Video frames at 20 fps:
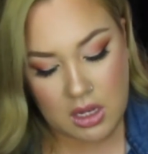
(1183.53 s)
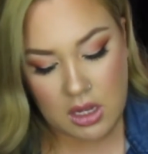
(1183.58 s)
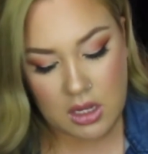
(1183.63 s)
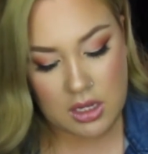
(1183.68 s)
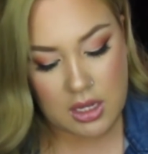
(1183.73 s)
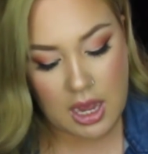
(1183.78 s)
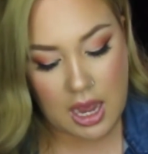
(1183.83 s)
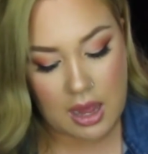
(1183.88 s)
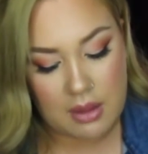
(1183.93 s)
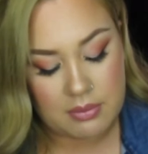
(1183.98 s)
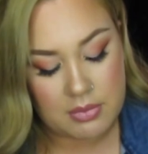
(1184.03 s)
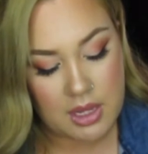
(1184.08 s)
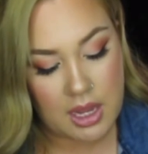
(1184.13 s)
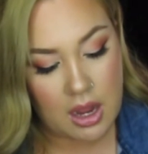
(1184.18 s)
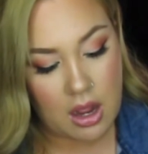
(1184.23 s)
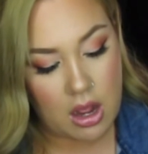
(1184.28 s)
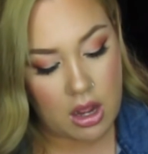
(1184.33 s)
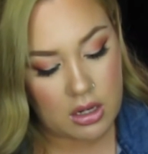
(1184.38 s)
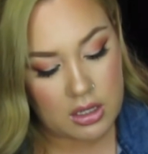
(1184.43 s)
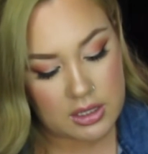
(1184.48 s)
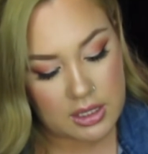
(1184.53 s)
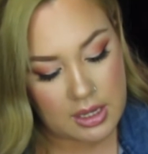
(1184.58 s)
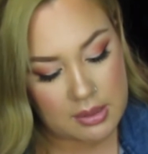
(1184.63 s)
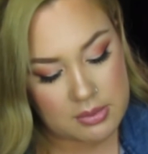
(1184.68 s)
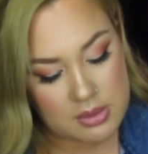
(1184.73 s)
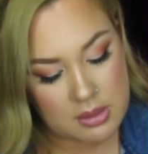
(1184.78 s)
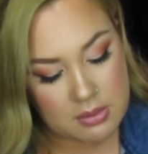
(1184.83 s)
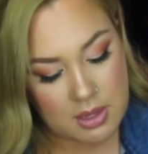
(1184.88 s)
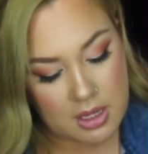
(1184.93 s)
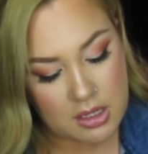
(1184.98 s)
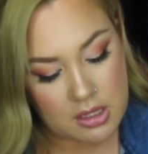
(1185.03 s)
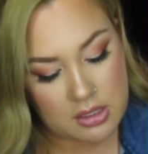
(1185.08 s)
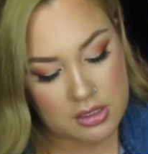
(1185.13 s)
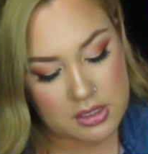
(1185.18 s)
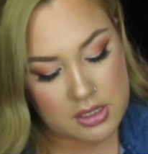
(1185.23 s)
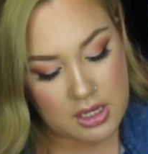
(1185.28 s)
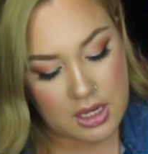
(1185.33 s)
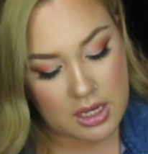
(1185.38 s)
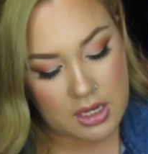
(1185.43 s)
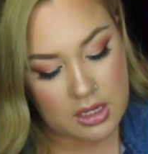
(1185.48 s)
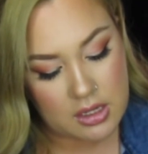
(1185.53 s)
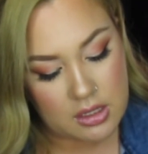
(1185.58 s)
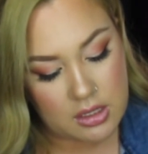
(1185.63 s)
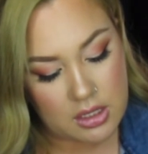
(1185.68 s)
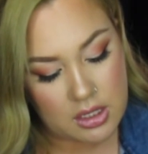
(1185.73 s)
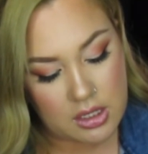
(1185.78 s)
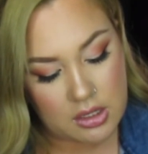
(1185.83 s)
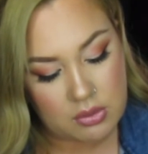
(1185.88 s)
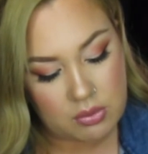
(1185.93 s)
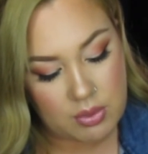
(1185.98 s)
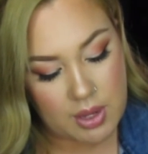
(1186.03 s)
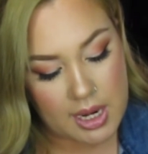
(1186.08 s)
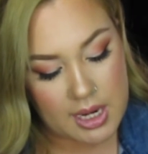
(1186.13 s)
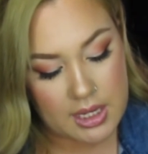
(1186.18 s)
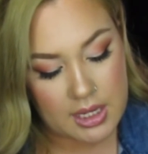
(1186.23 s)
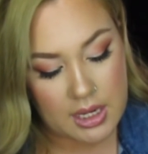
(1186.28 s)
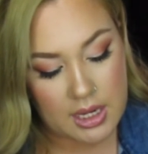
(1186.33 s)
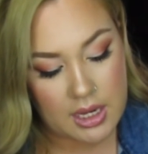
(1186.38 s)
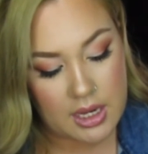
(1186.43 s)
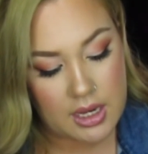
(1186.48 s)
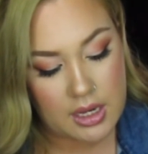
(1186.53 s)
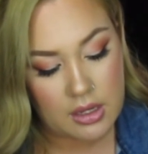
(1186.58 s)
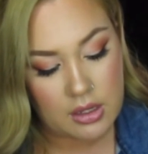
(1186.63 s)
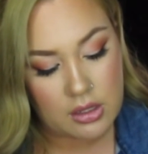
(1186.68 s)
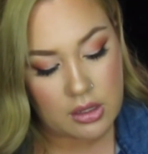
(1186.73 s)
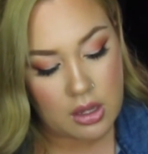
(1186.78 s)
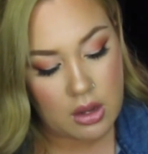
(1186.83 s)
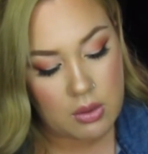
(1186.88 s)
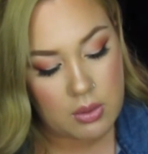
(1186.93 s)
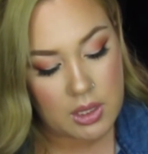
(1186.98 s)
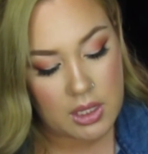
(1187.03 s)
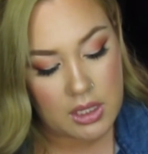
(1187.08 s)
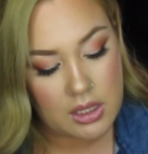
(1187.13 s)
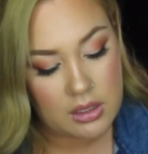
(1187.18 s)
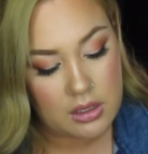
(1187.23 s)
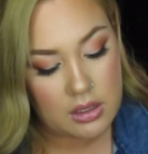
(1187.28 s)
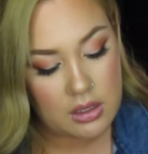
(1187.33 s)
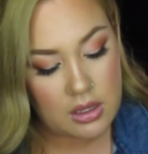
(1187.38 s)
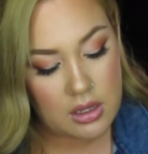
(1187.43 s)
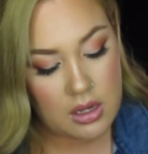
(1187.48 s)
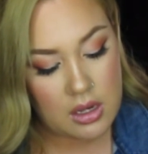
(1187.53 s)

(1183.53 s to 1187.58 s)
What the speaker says: yeah, they all claim to make your skin look radiant and glowing.